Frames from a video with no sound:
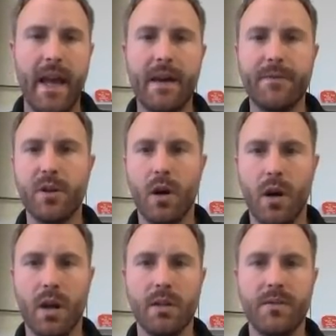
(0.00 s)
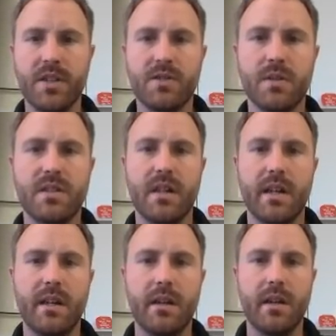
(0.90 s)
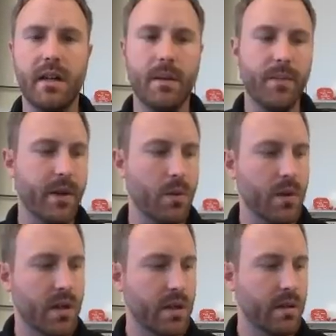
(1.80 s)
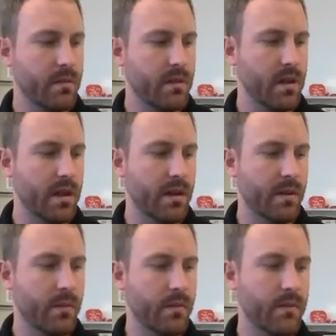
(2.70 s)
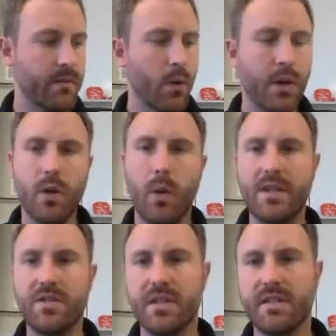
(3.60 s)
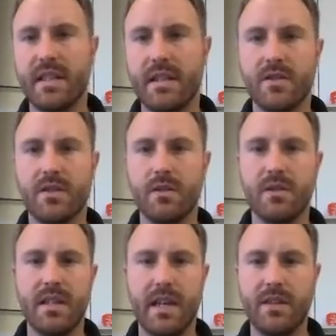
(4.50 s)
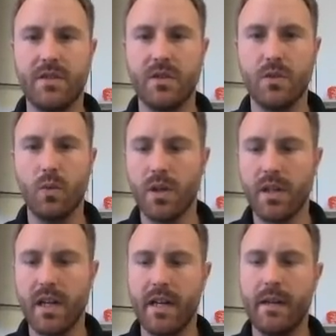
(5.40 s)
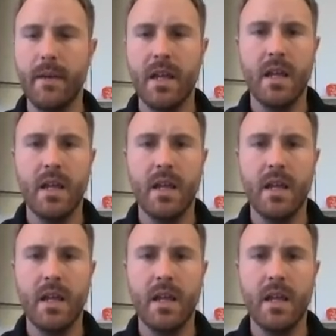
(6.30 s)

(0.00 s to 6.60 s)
After all of this was done, um, there were uh, four questions that the students had to work on.